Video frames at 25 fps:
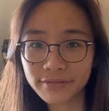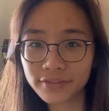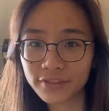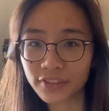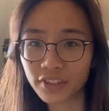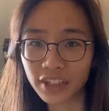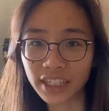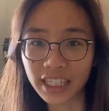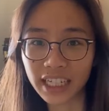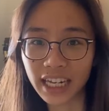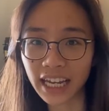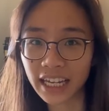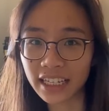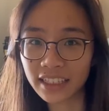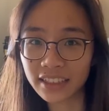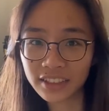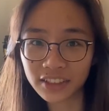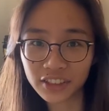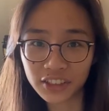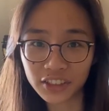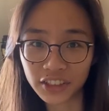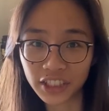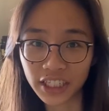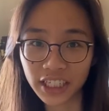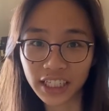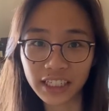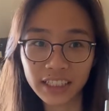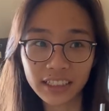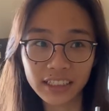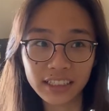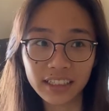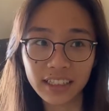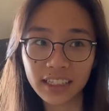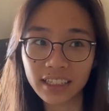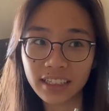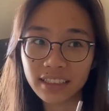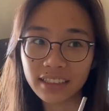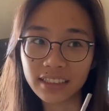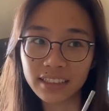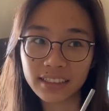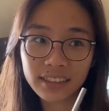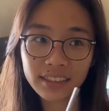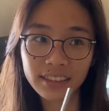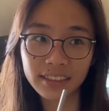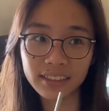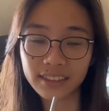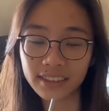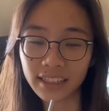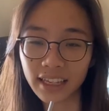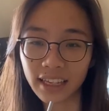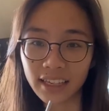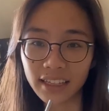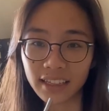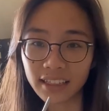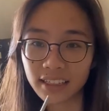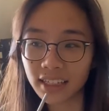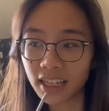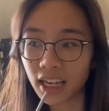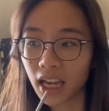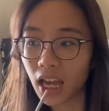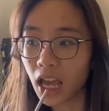for an ice drink that is sad.